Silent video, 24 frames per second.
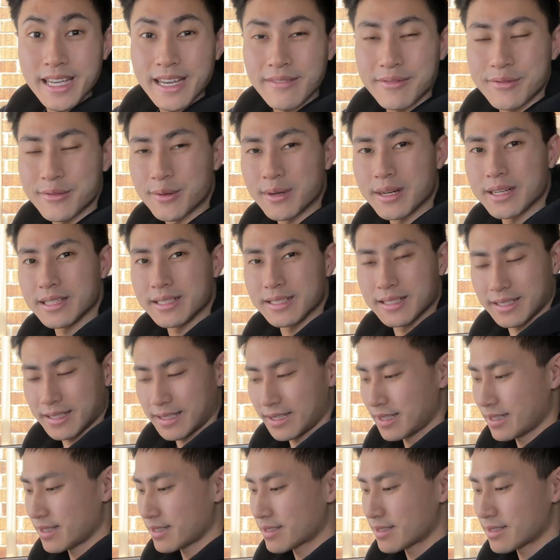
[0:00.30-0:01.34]
everyone.
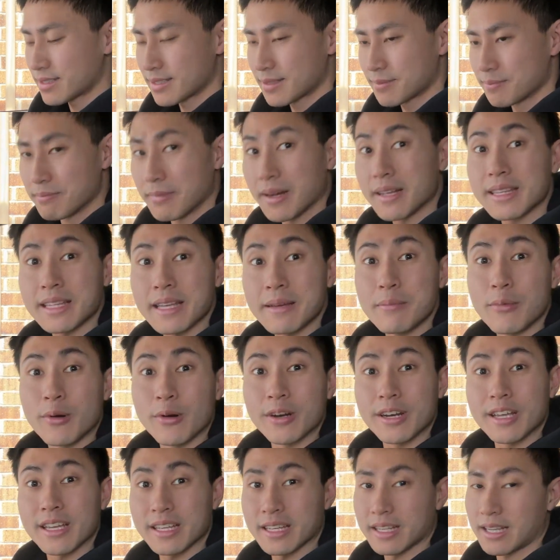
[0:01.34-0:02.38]
It's Monday
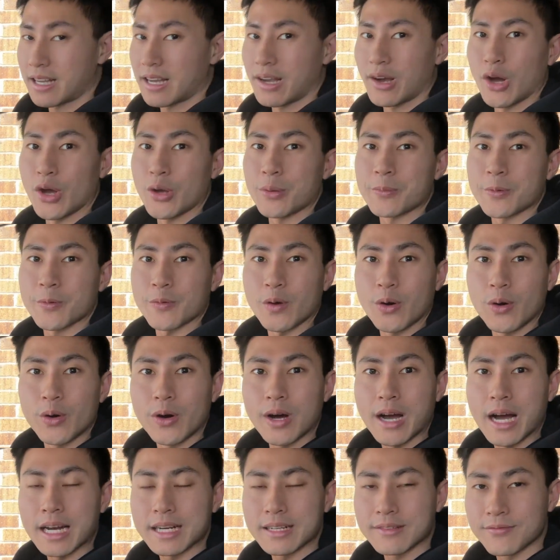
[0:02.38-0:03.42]
morning. I hope you all
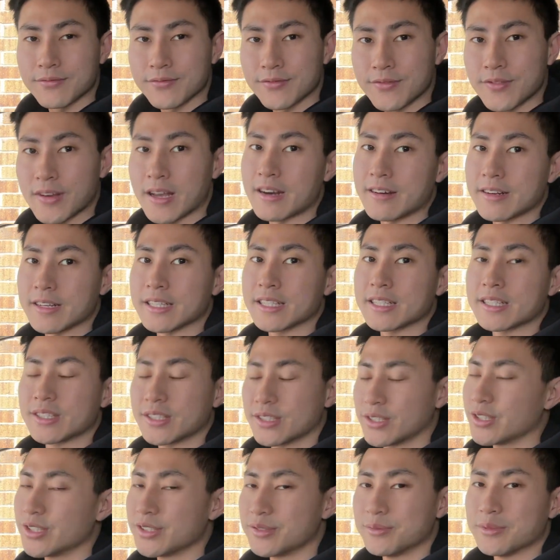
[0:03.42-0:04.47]
had a very
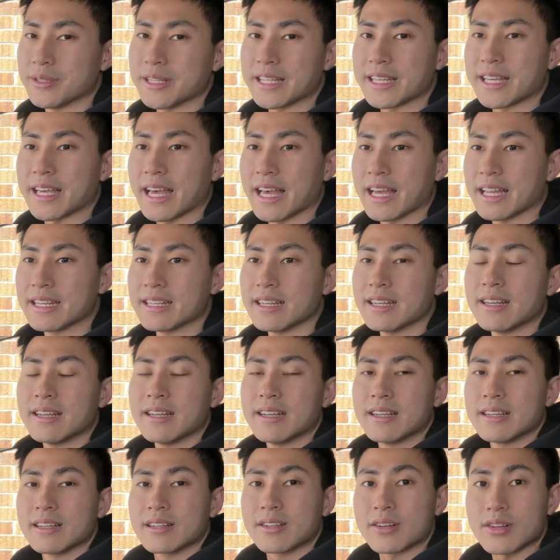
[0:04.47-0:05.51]
good weekend.
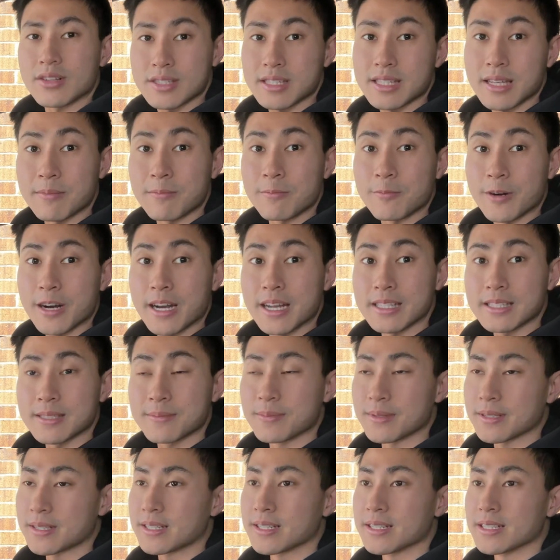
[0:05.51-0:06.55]
Got some rest
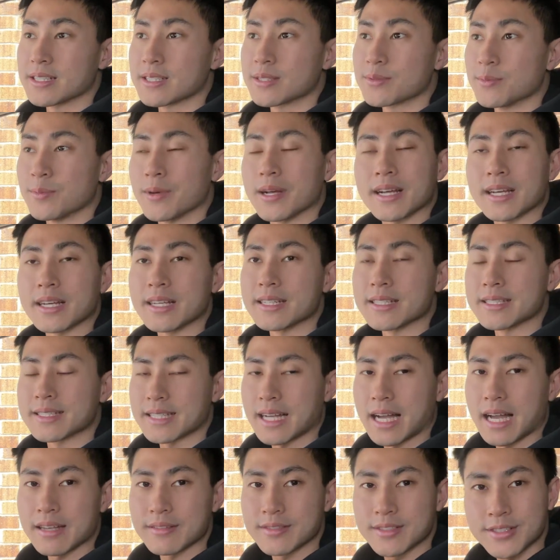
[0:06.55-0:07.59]
because we're going to
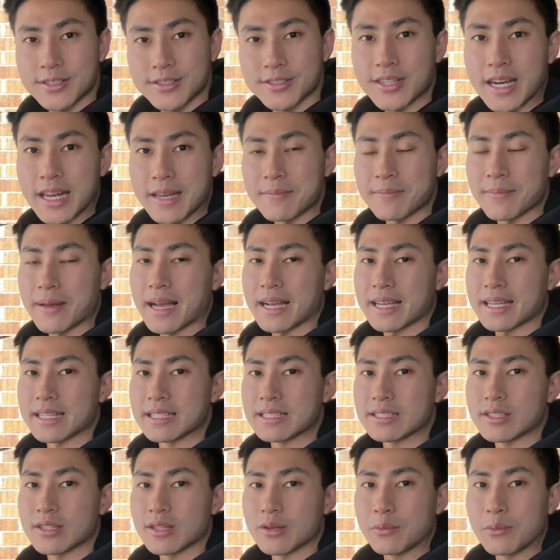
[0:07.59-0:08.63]
dive straight back
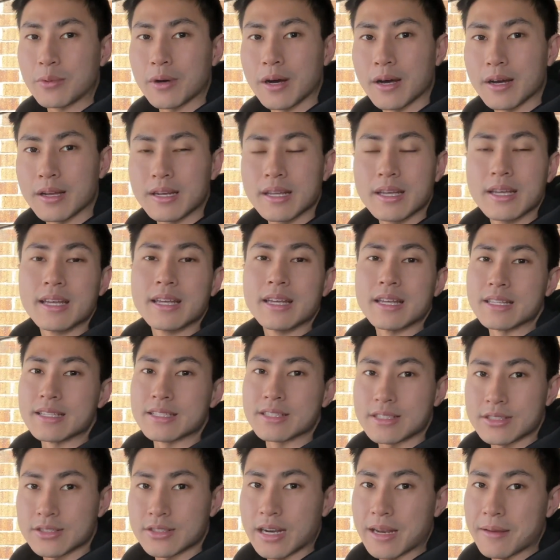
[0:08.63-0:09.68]
into the word and
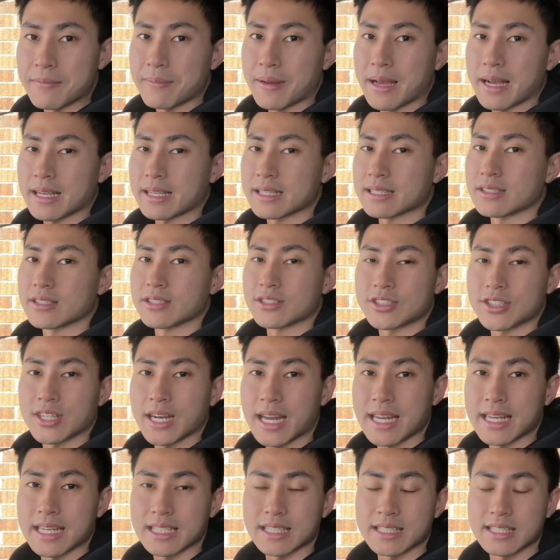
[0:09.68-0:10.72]
straight back into
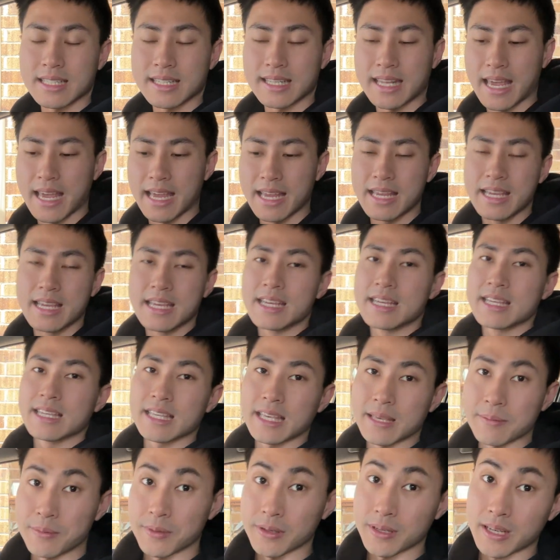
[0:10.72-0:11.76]
trading today,
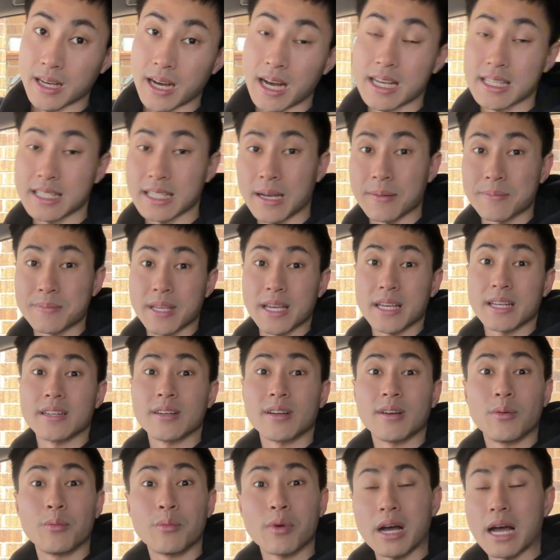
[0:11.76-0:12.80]
keeping you guys updated
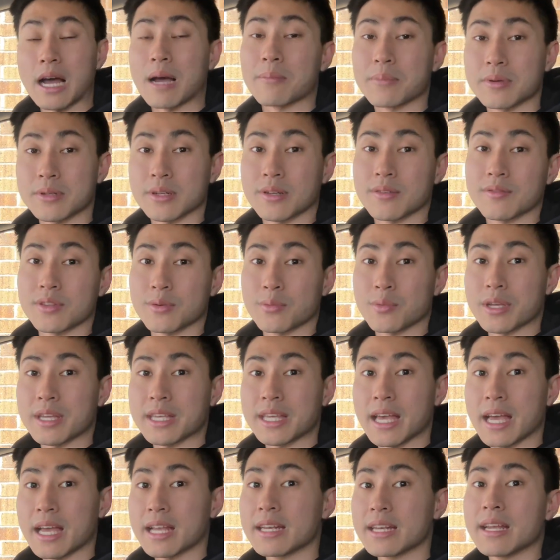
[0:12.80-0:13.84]
on what happened over the
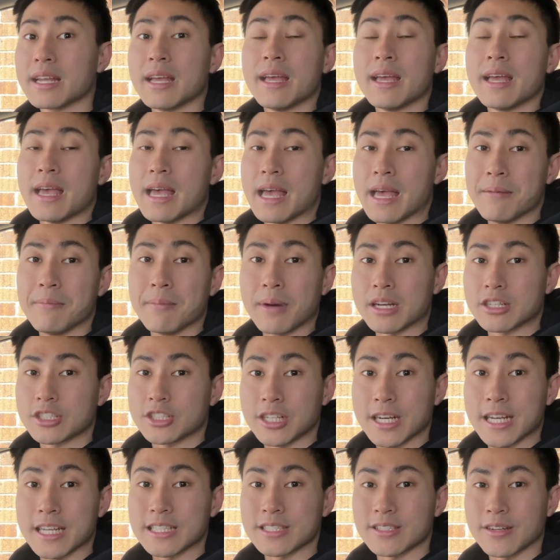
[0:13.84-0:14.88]
weekend and my
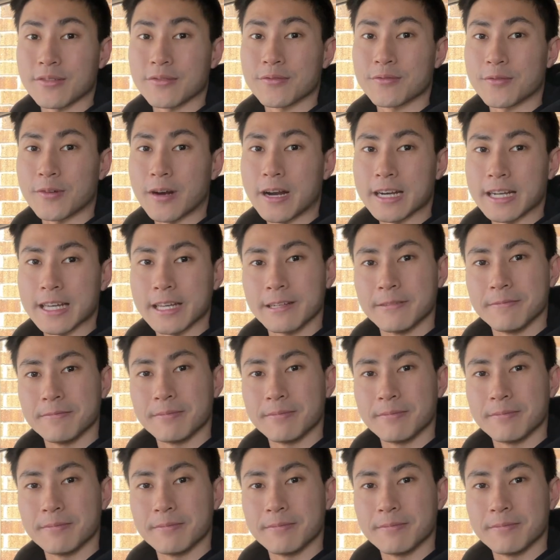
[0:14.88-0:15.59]
trades on Friday.